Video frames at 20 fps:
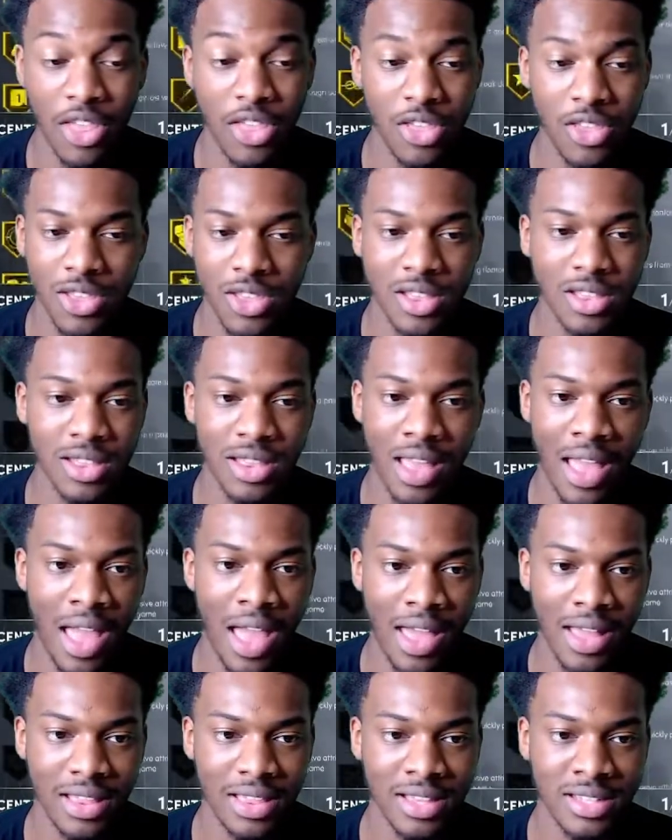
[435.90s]
than
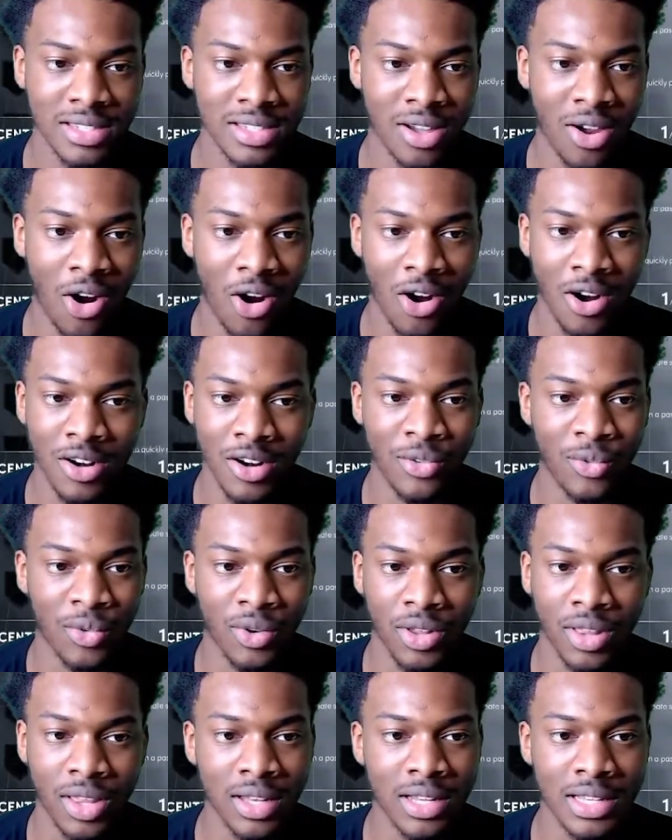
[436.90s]
that, this card
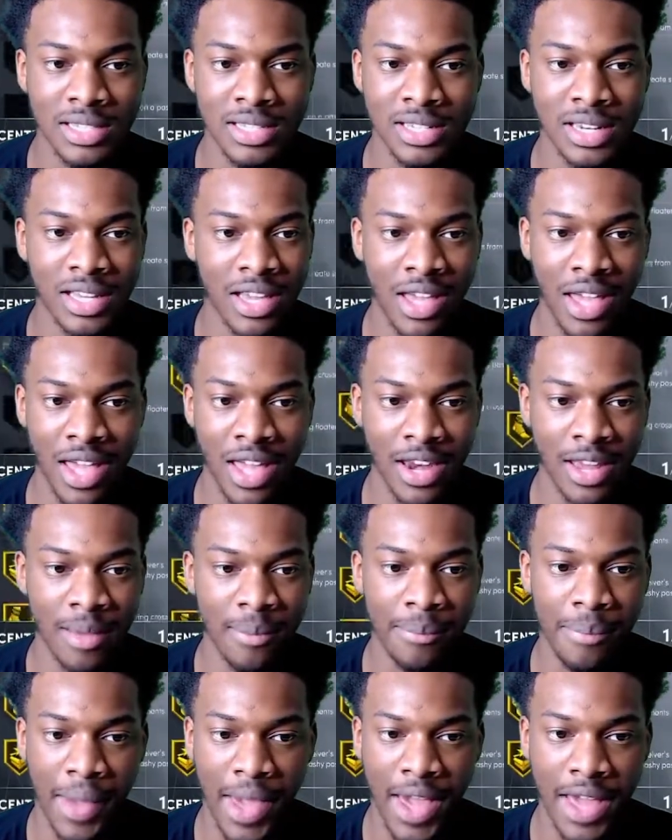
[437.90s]
really doesn't need any
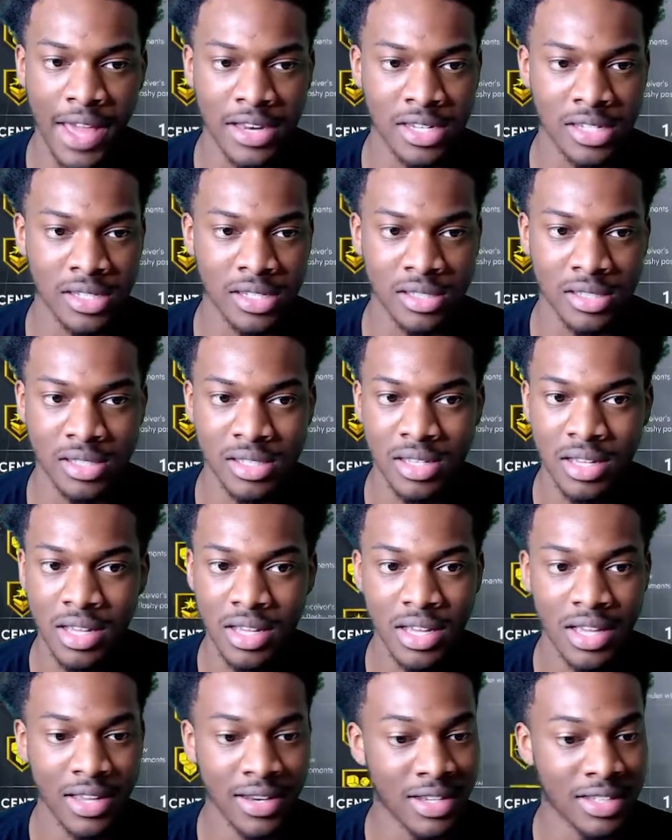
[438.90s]
badges.
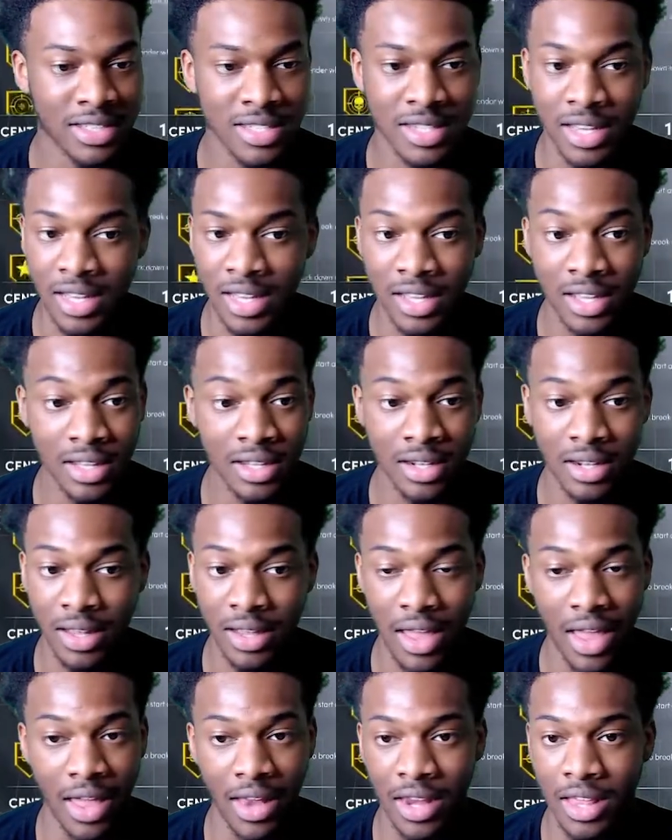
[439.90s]
He doesn't need
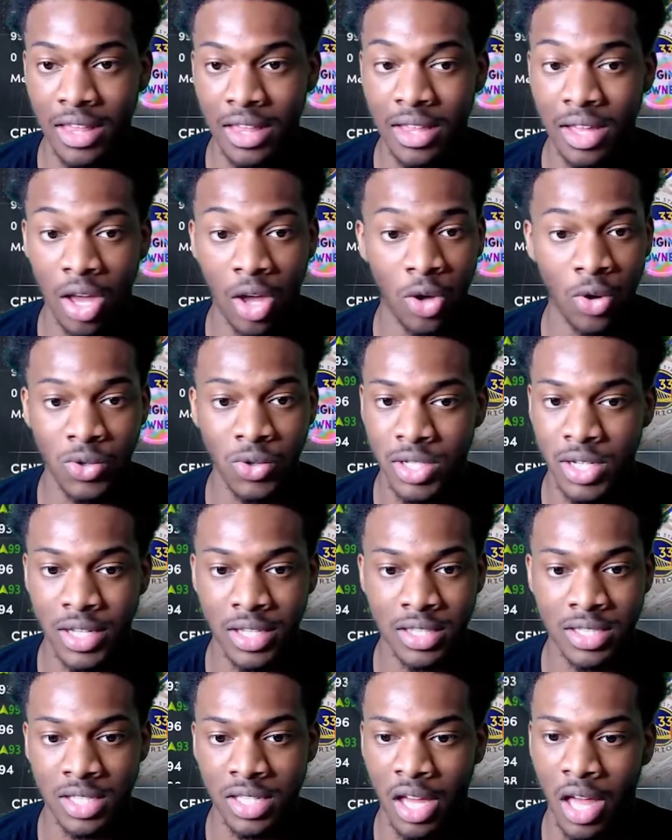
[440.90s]
any coaching
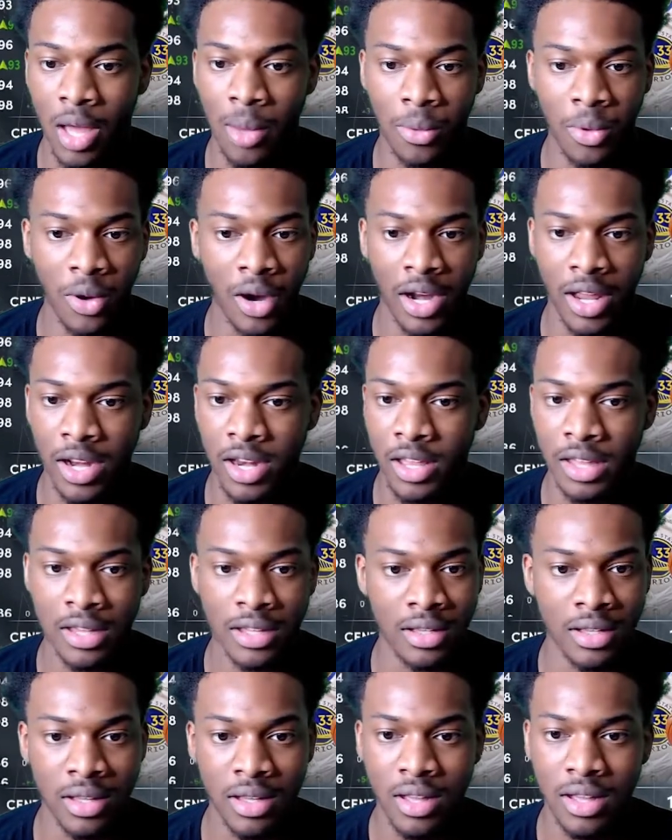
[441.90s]
to upgrade any
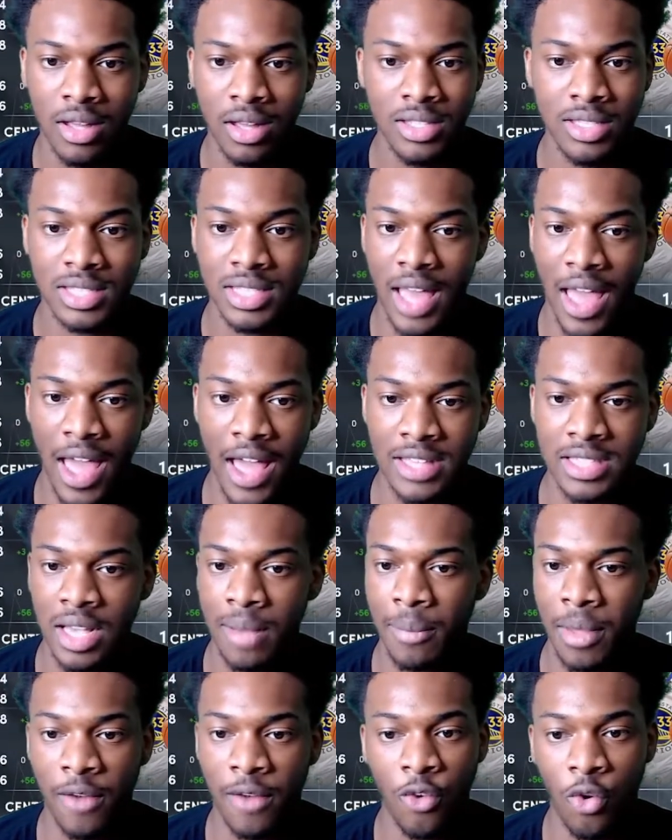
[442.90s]
stats. I
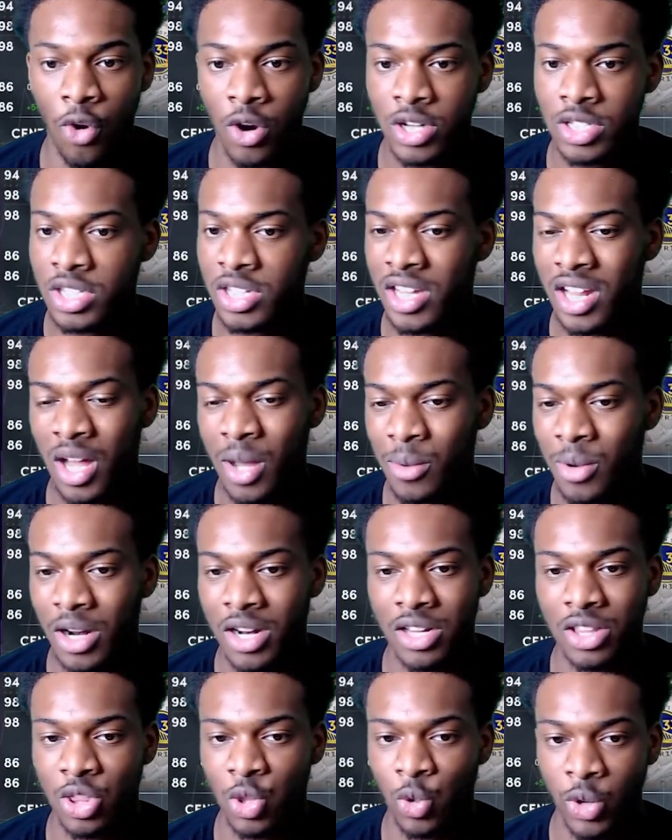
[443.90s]
mean, of course, you can upgrade
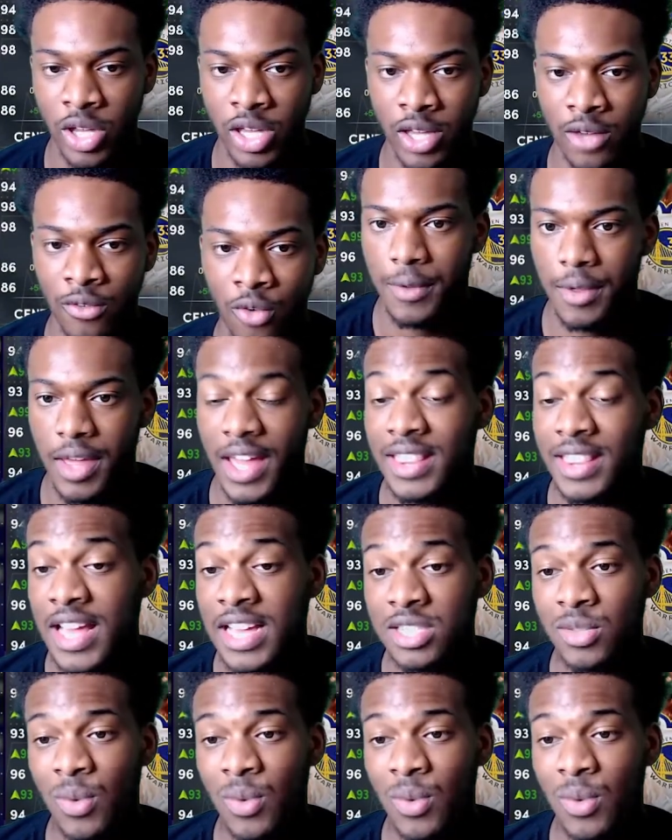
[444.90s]
a 3, of course, and that's why I